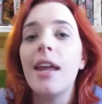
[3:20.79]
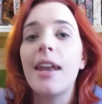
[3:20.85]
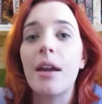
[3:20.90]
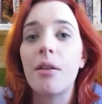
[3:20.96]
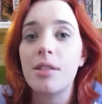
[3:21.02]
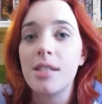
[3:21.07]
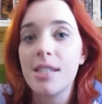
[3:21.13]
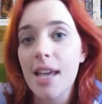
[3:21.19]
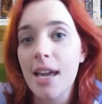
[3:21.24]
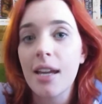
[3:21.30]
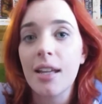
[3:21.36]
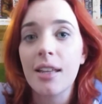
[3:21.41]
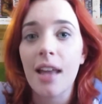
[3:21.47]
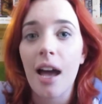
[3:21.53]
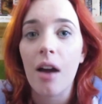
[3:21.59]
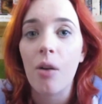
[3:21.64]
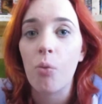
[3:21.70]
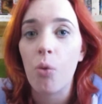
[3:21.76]
Now, in saying
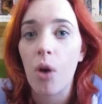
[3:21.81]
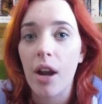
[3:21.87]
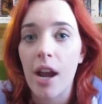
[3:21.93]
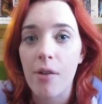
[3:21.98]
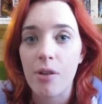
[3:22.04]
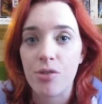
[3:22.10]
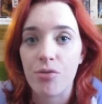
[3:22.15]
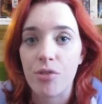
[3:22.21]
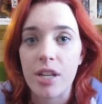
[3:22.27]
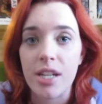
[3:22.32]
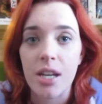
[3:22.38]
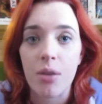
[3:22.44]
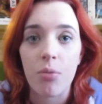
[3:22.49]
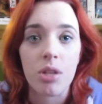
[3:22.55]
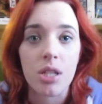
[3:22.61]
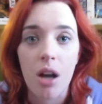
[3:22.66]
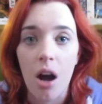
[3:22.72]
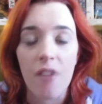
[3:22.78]
that, what I was reading
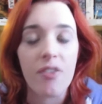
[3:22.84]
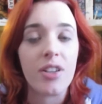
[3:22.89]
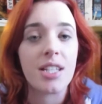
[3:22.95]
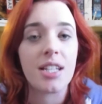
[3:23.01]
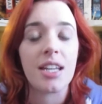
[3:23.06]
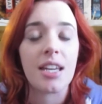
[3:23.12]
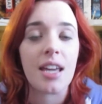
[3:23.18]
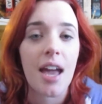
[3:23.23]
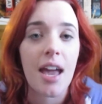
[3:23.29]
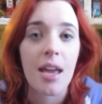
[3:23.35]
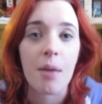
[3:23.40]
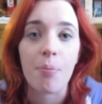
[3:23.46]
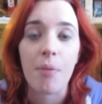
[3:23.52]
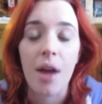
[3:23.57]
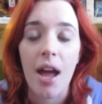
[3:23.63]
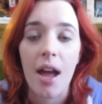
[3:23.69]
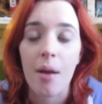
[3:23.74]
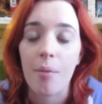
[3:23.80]
was obviously a
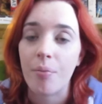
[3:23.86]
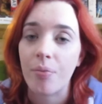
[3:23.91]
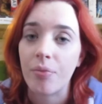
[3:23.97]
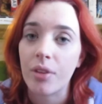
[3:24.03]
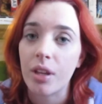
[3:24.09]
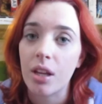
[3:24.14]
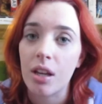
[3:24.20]
um,